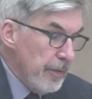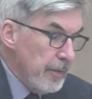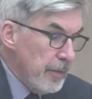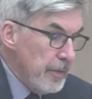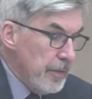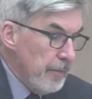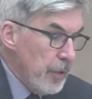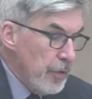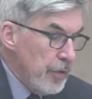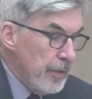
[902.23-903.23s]
the notice of
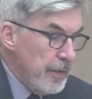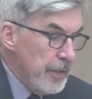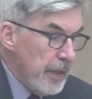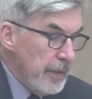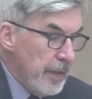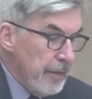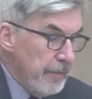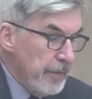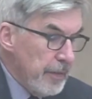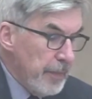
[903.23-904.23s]
motion is set down
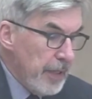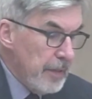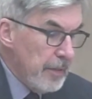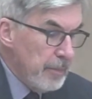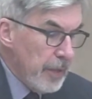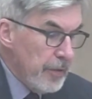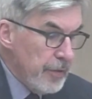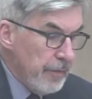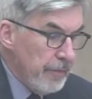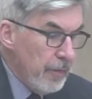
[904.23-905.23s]
for debate on March
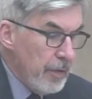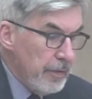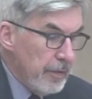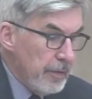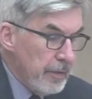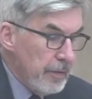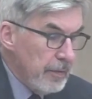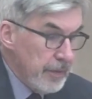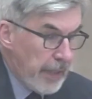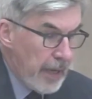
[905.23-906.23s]
the 4th,
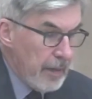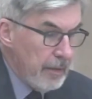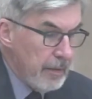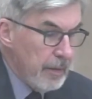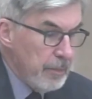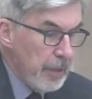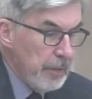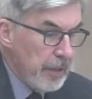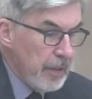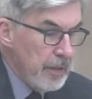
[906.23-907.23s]
today.
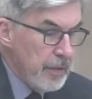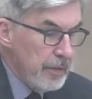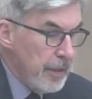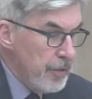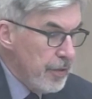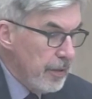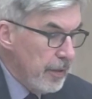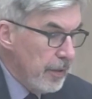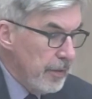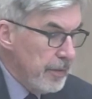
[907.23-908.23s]
Public consultation
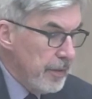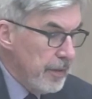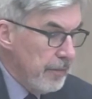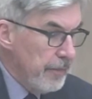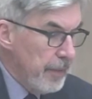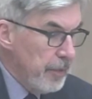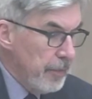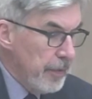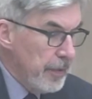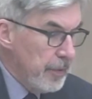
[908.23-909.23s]
concluded on
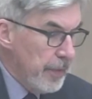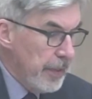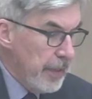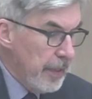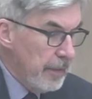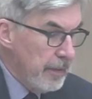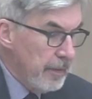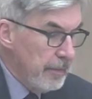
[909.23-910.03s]
February 28th.